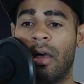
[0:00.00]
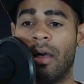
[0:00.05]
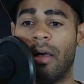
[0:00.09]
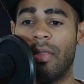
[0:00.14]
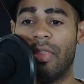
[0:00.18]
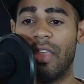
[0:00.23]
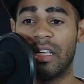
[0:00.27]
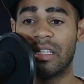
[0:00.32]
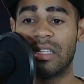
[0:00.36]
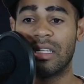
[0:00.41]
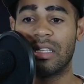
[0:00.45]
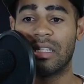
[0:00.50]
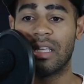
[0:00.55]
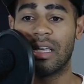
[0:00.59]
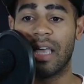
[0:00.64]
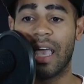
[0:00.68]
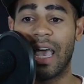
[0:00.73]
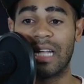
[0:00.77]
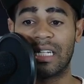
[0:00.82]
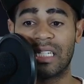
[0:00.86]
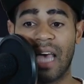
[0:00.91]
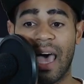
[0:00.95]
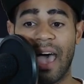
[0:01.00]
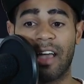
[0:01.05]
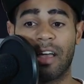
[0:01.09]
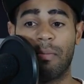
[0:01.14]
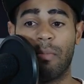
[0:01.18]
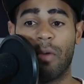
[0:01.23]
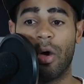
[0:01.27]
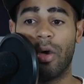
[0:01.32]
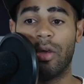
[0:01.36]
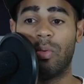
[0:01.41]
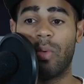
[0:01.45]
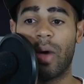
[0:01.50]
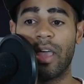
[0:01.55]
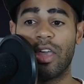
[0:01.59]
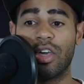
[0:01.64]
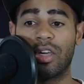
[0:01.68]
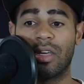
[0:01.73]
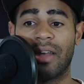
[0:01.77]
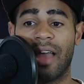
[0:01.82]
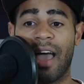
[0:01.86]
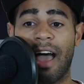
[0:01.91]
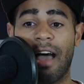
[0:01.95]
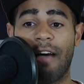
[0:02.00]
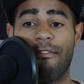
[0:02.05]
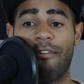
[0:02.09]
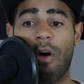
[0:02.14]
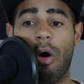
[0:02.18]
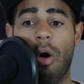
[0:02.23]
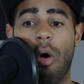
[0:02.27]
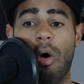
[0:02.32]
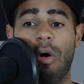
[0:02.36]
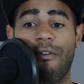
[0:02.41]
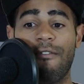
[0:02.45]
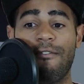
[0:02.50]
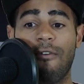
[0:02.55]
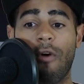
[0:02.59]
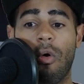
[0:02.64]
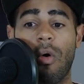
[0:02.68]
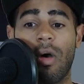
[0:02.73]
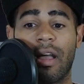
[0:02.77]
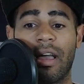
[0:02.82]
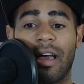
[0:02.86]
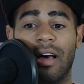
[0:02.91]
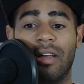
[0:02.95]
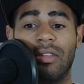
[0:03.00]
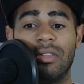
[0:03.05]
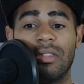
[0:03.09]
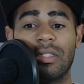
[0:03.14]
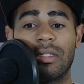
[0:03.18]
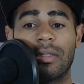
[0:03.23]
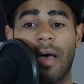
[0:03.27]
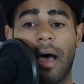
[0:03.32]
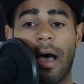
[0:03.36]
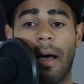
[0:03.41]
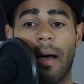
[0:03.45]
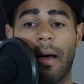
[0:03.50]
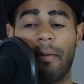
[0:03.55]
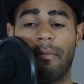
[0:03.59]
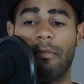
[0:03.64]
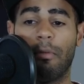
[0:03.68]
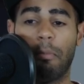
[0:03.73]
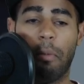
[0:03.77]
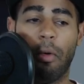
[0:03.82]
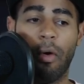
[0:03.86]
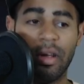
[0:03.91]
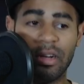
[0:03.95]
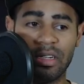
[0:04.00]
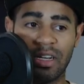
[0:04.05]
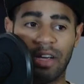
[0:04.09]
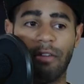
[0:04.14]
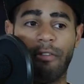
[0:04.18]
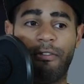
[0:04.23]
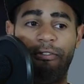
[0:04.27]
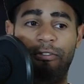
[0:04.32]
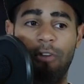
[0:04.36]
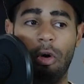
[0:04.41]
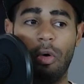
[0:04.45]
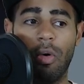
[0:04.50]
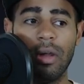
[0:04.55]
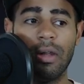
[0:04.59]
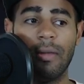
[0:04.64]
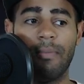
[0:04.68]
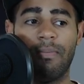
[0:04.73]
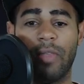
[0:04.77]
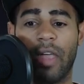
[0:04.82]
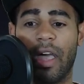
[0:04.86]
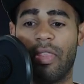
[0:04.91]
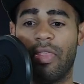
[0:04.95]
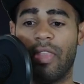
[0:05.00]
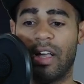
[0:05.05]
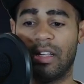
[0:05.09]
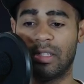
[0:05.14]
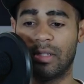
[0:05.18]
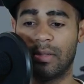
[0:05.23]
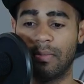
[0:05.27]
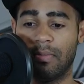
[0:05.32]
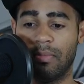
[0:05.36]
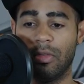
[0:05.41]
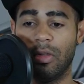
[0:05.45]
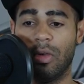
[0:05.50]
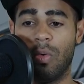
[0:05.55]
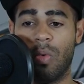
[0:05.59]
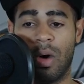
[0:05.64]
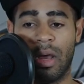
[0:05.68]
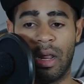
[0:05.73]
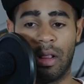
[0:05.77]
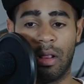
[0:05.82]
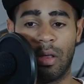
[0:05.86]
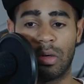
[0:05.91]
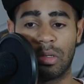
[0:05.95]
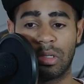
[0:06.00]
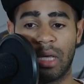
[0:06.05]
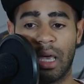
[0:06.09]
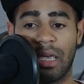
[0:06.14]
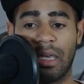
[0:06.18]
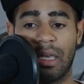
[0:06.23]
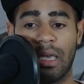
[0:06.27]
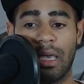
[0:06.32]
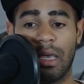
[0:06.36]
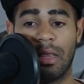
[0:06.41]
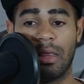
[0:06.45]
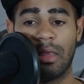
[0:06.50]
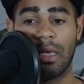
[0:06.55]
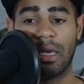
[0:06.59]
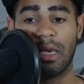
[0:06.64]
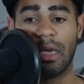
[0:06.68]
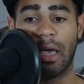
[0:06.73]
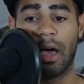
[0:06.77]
This is the attack mode where you can have all four guns uh, pointing forward and that's what it looks like in the